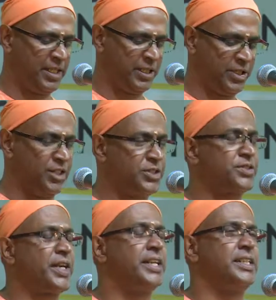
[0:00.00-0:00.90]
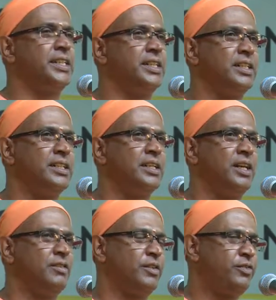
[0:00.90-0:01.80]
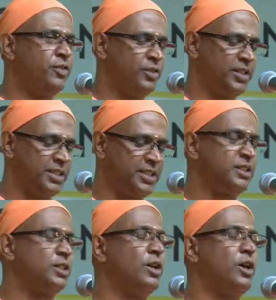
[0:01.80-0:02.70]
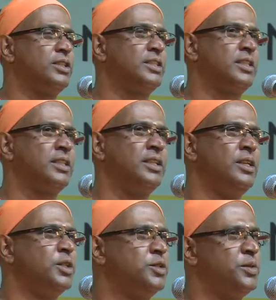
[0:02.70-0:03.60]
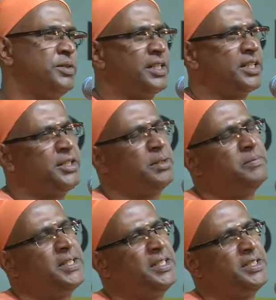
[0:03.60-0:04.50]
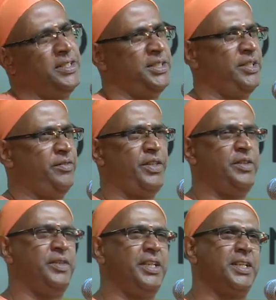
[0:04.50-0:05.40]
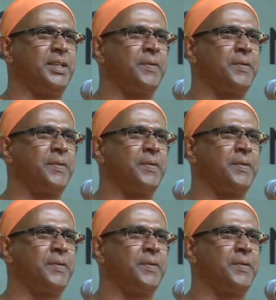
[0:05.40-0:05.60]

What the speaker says: us distracted. Our focus is lost. So there are temptations everywhere.